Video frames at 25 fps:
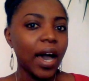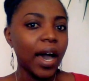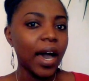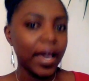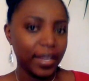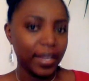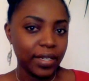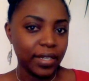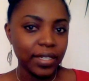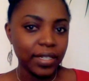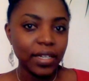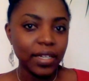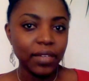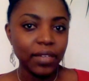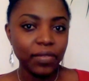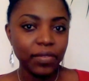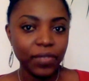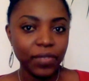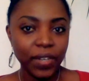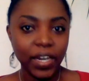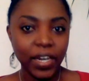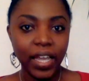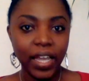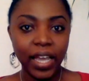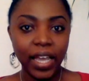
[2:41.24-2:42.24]
I did
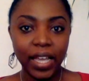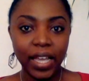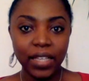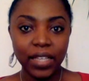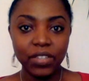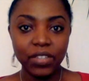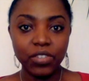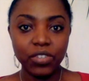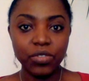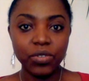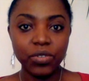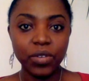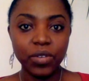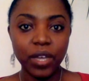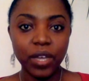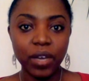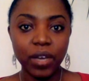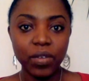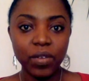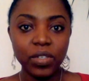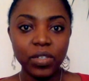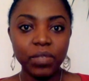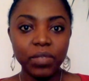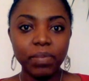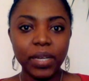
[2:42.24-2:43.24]
feel like I stood
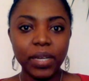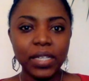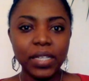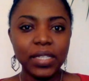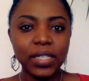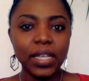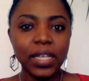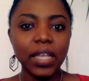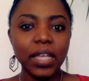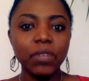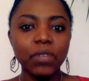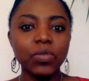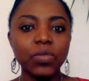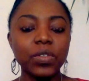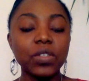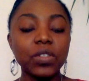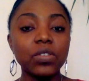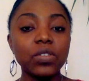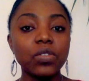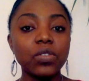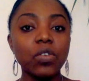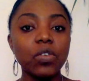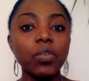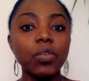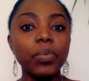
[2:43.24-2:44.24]
out, but it was
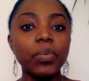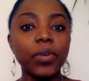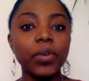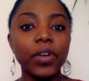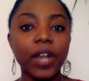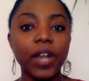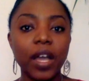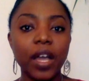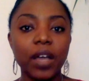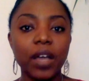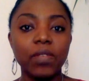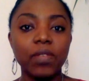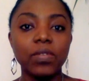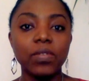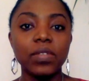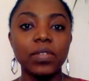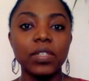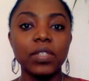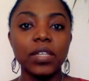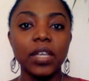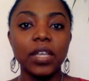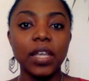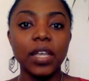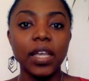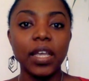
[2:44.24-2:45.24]
so
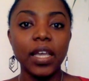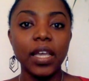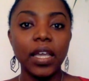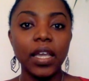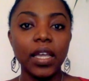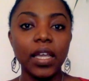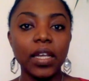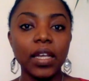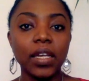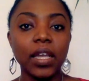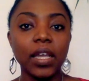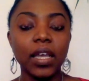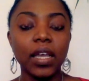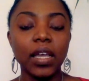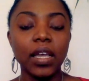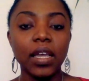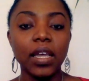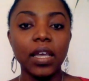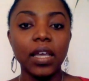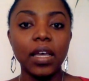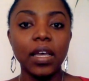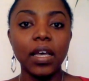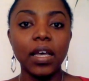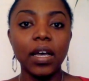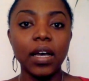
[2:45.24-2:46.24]
pronounced in
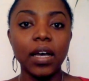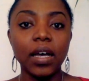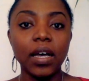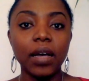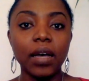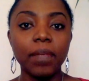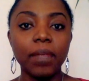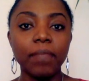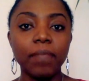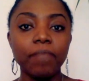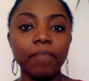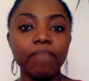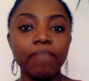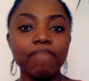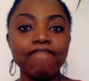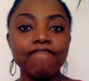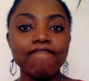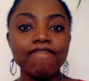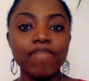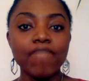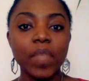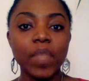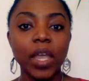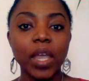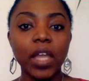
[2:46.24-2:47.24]

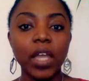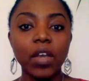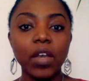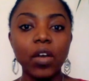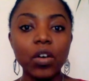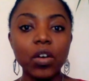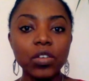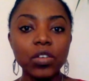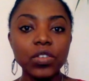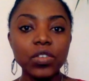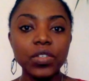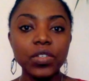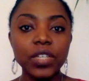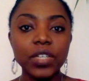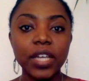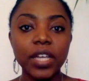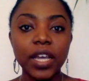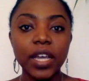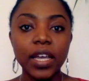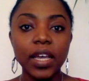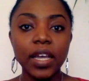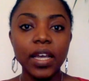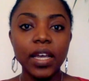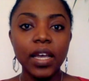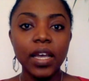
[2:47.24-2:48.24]
Austria,